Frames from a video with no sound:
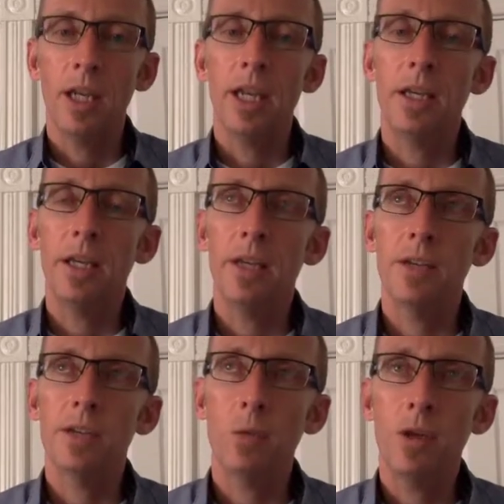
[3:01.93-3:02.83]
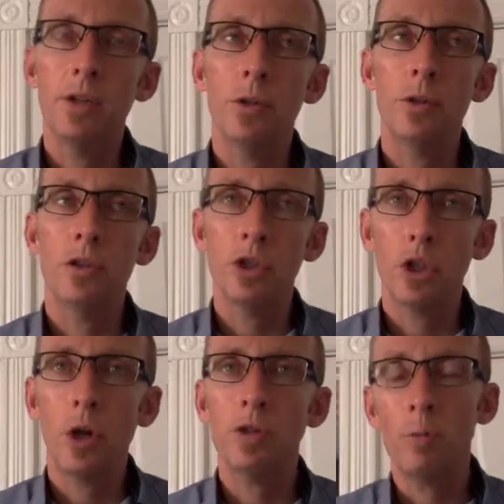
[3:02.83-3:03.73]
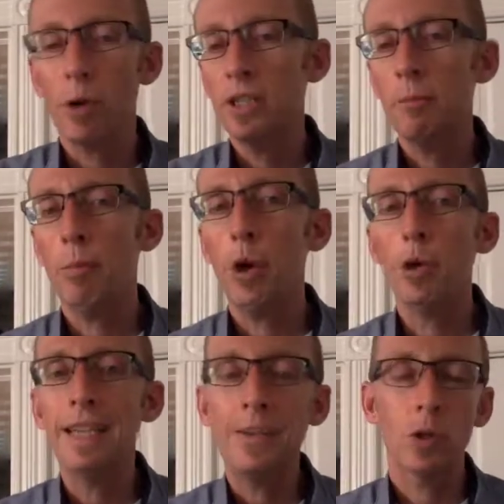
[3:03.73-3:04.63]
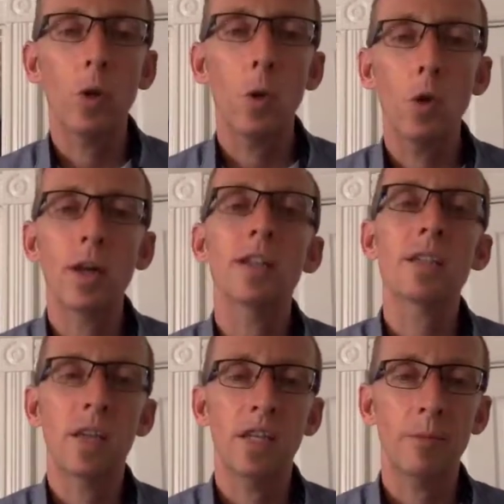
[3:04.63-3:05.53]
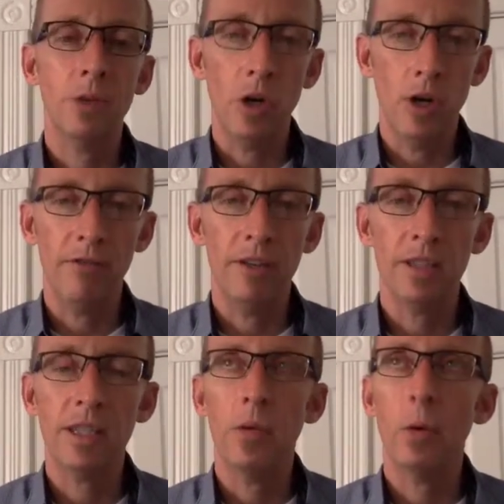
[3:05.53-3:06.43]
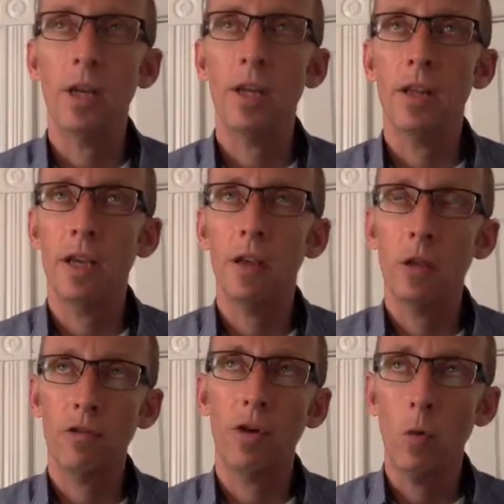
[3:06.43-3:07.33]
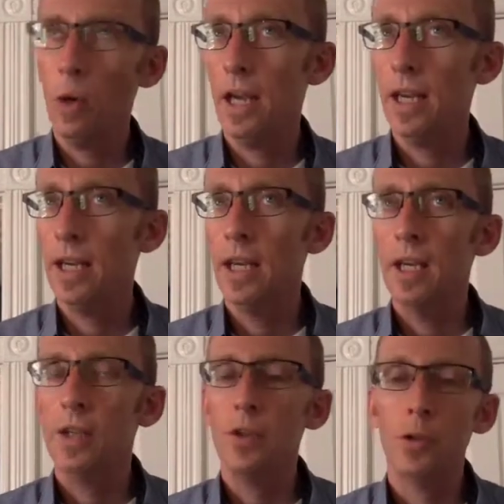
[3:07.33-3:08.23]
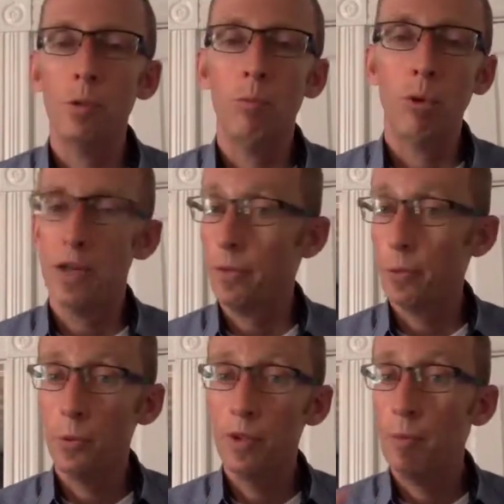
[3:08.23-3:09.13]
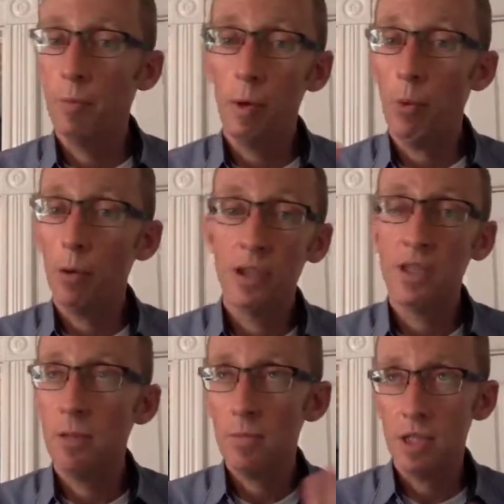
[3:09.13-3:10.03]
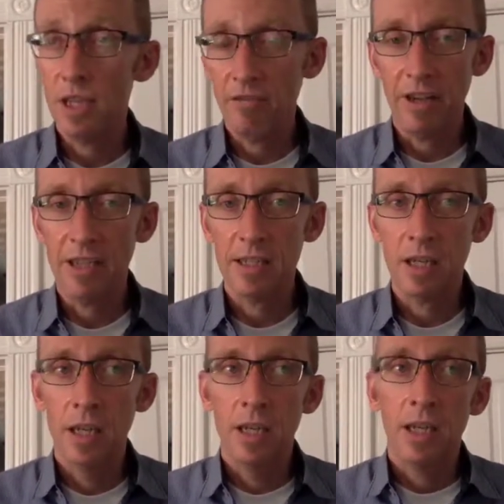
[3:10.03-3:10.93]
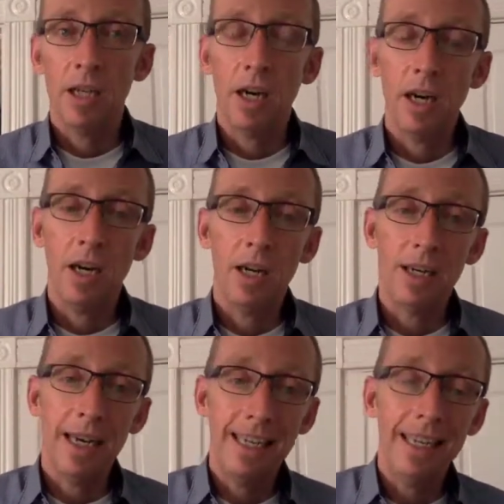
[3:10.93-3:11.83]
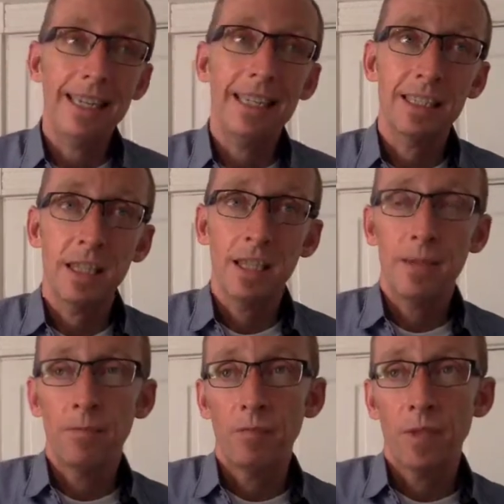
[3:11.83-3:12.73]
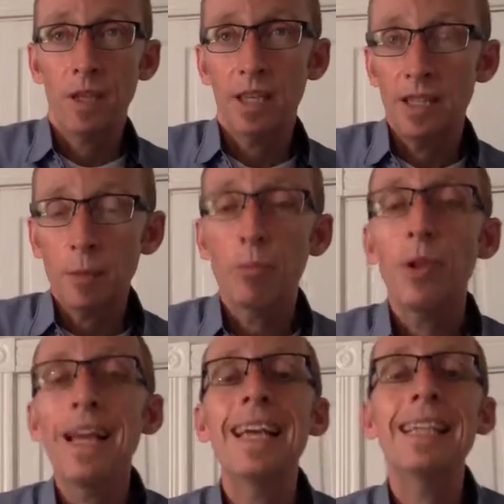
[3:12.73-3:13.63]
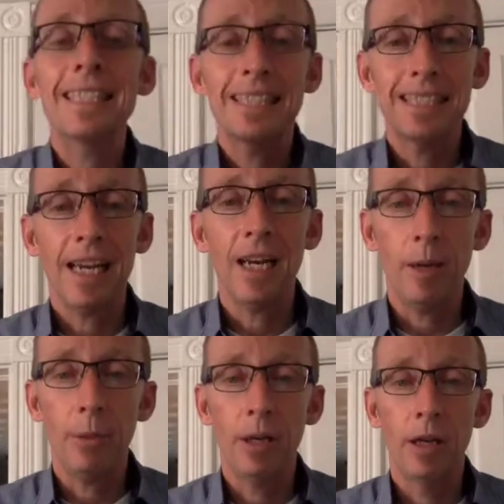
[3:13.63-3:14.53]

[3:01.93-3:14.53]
is the one who's in charge of bringing the ball down the court and setting up the offense. They look for a way to break through the opposing team's defense, and then get the play set up